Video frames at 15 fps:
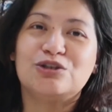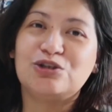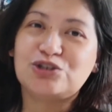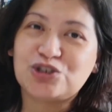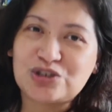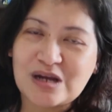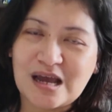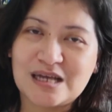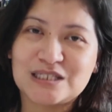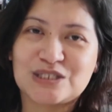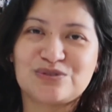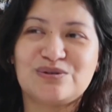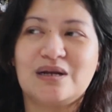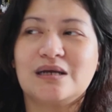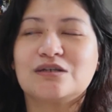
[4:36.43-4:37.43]
to
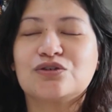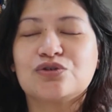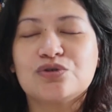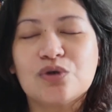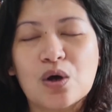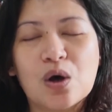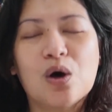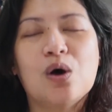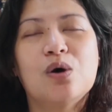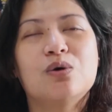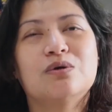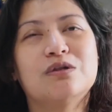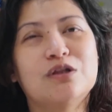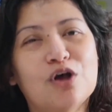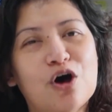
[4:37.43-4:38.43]
transfer, like
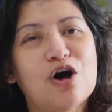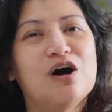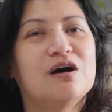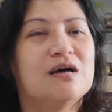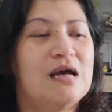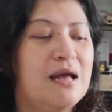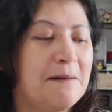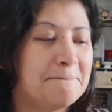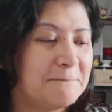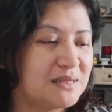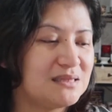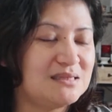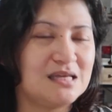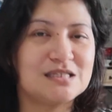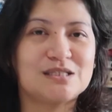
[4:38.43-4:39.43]
so long.
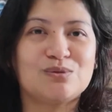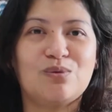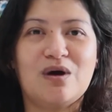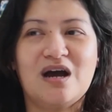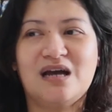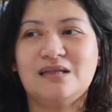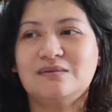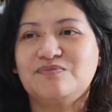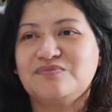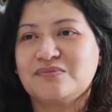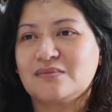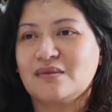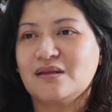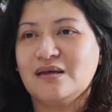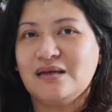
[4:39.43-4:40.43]
But this one,
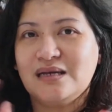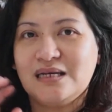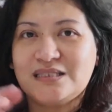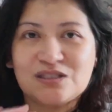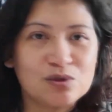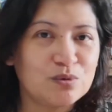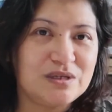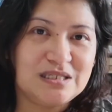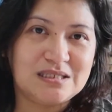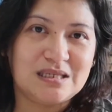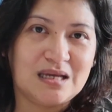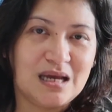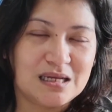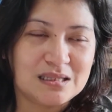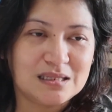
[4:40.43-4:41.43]
it's so
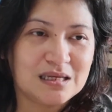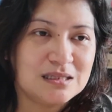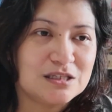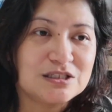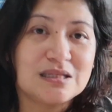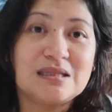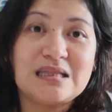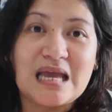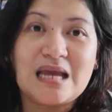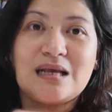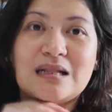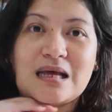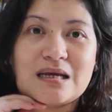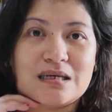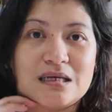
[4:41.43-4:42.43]
easy. It, it doesn't take
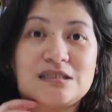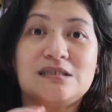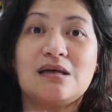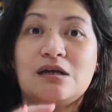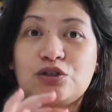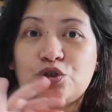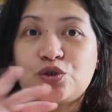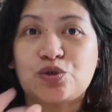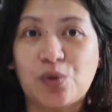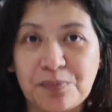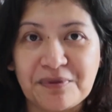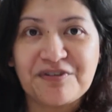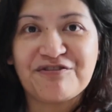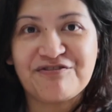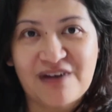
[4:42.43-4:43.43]
like, it's not
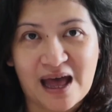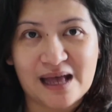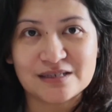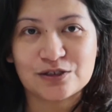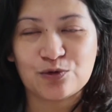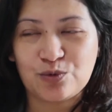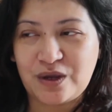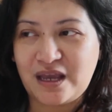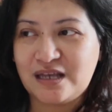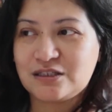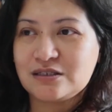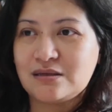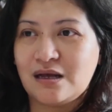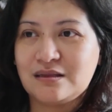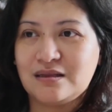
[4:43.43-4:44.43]
super fast, okay?
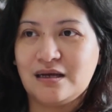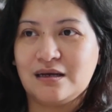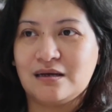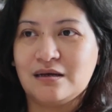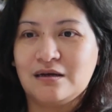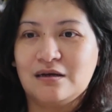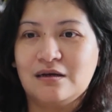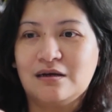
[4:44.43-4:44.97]
It's not like